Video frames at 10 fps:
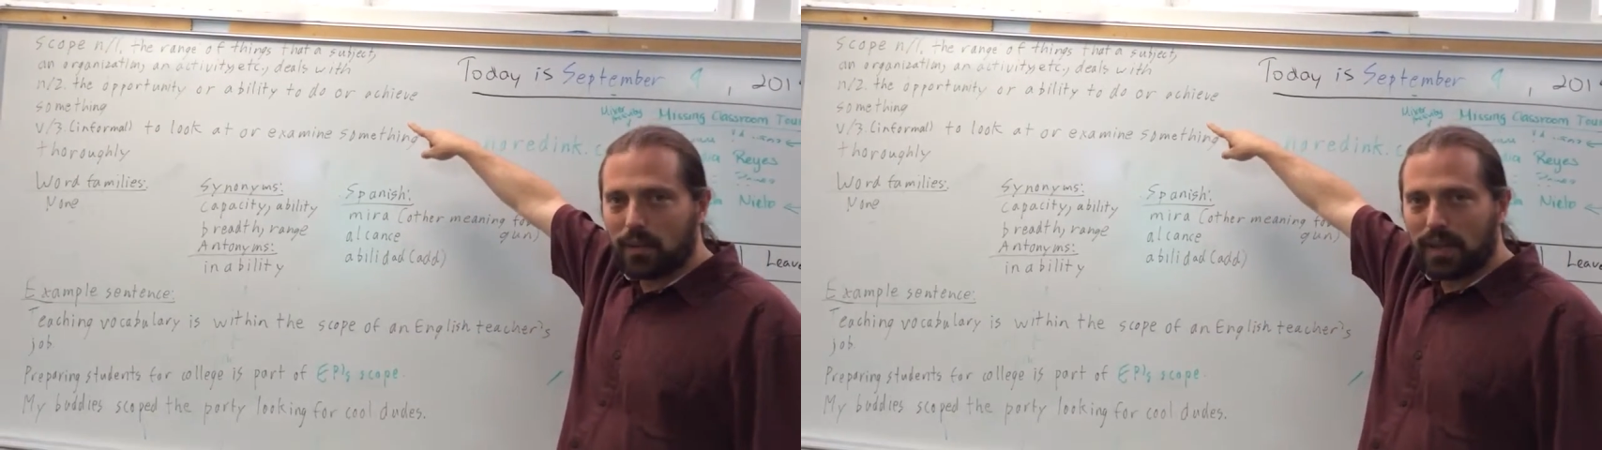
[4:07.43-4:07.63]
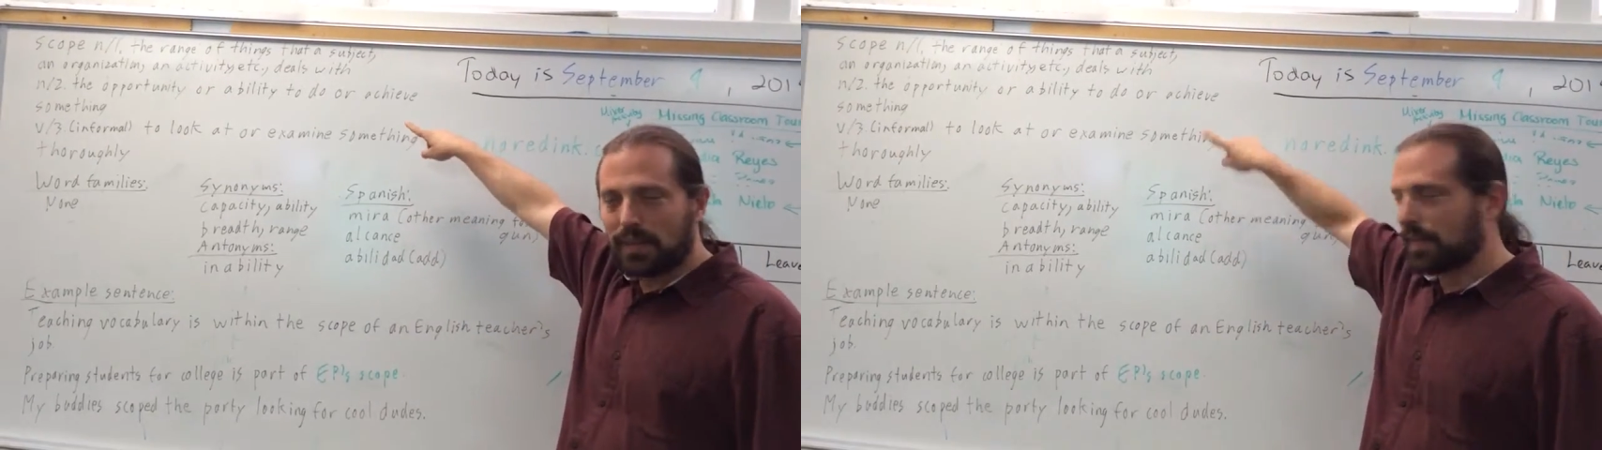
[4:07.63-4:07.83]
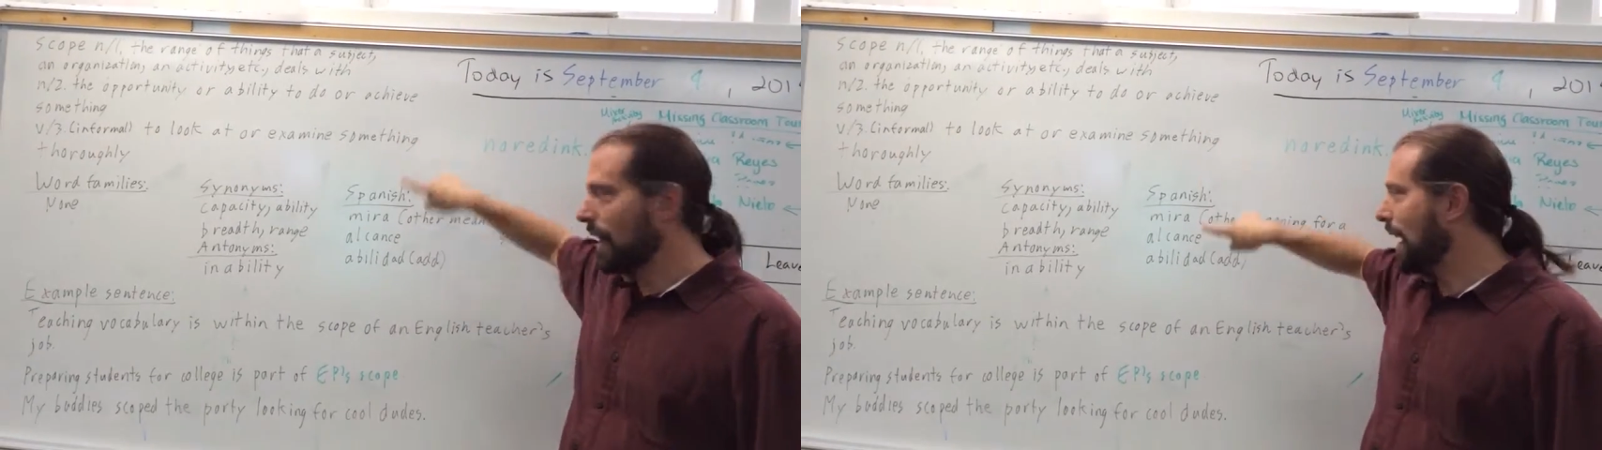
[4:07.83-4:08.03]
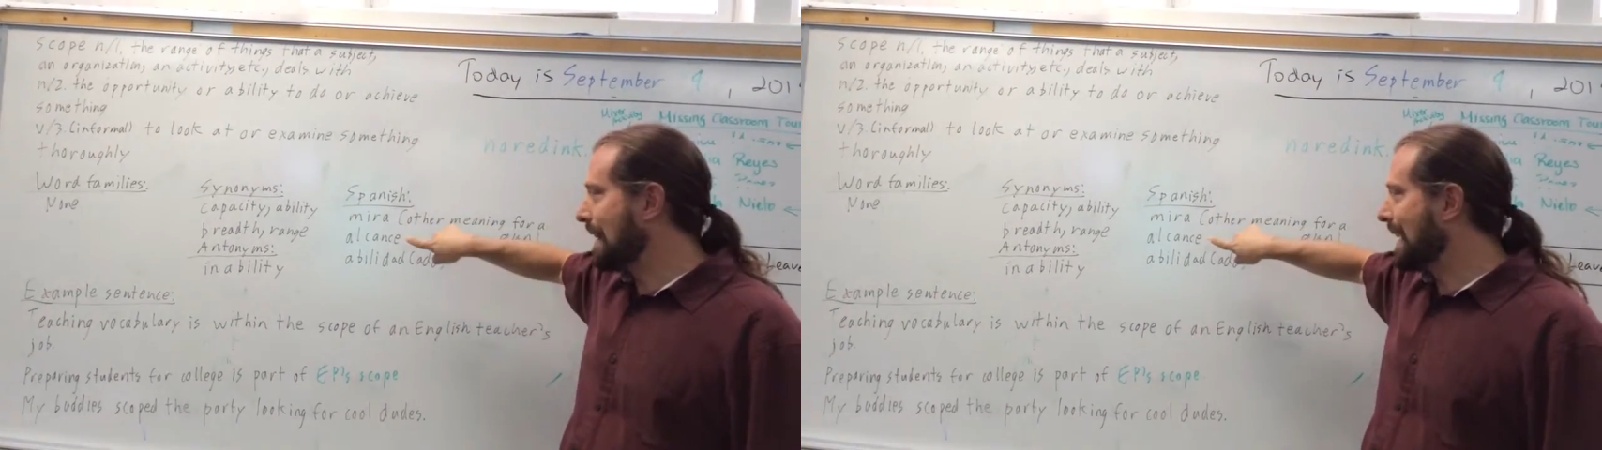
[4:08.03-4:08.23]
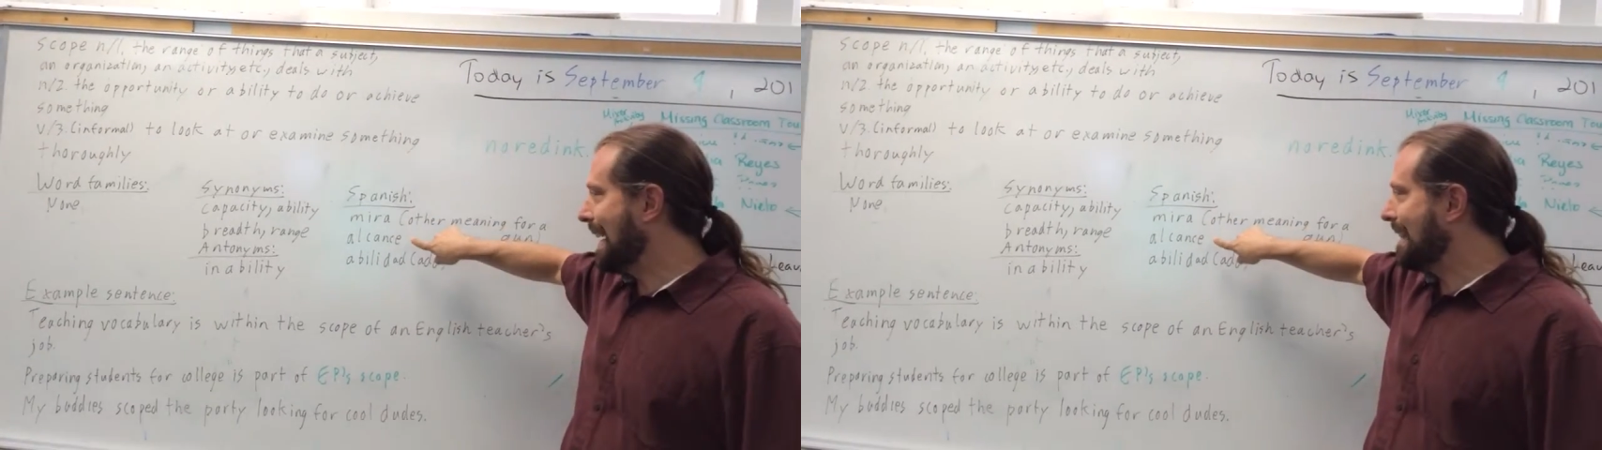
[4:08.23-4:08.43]
we could say
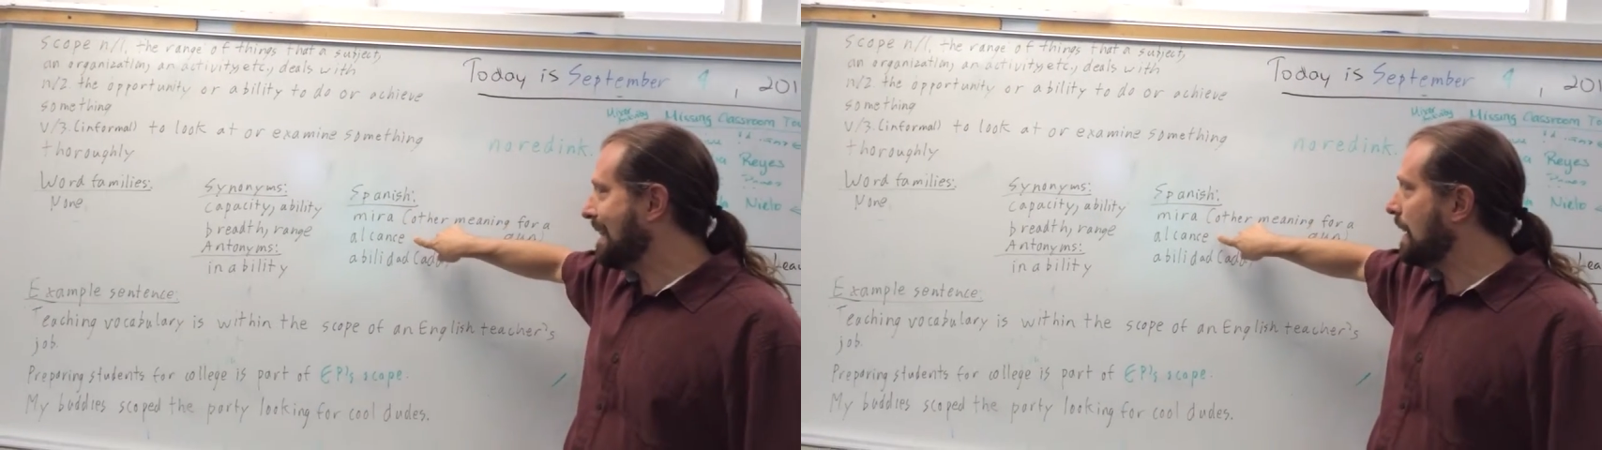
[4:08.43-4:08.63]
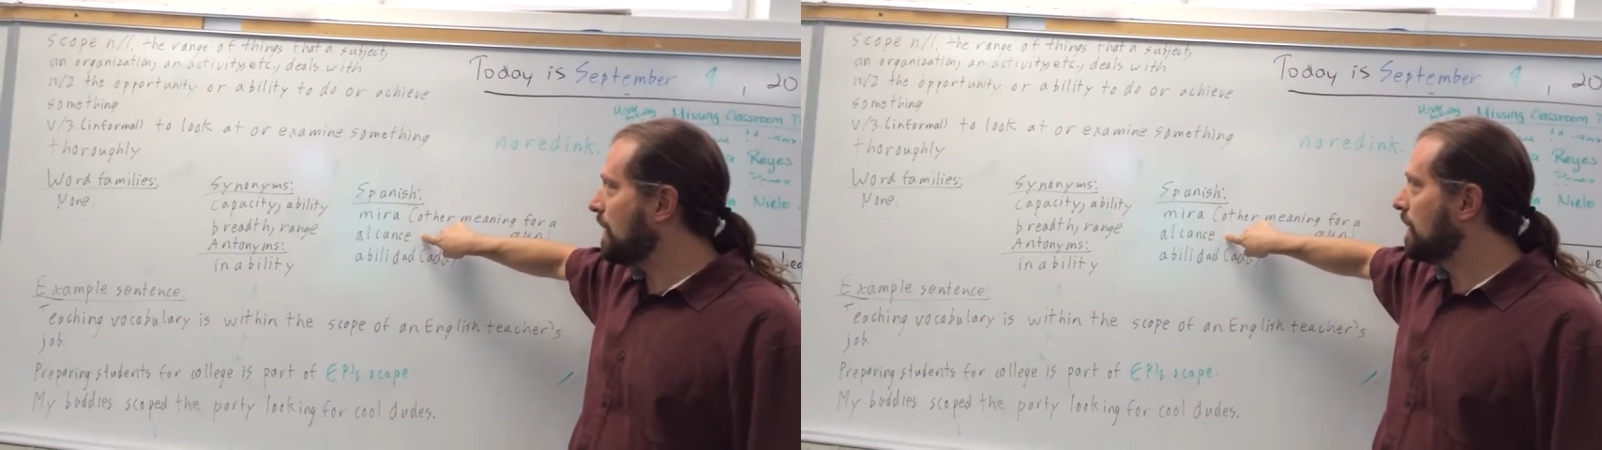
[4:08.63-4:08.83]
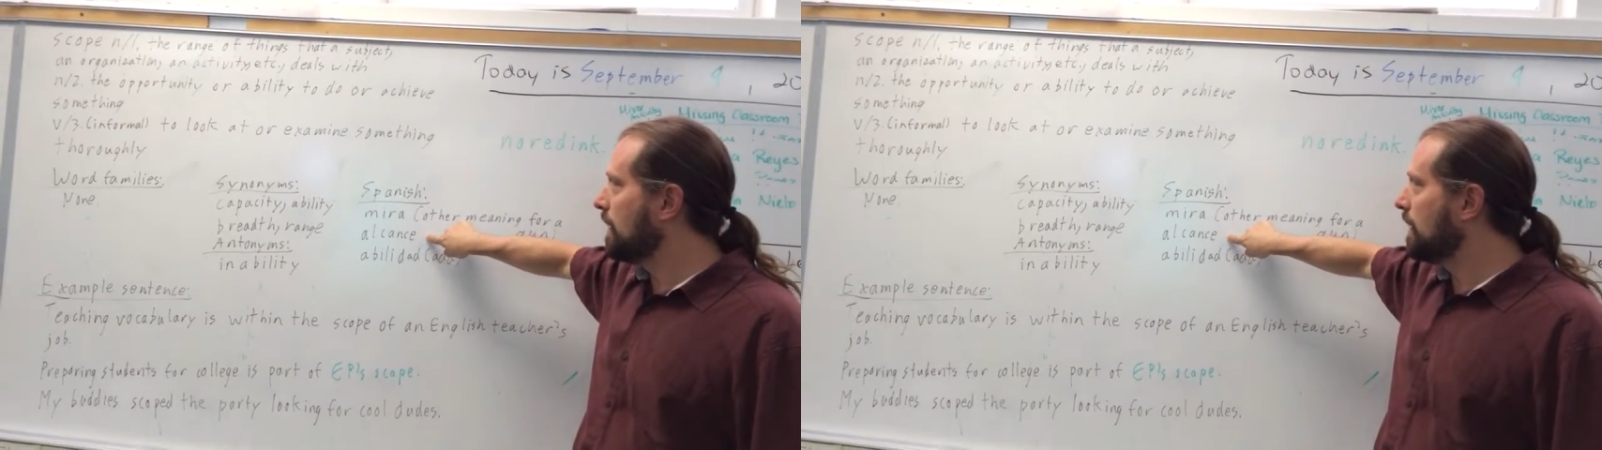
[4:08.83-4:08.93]
alcance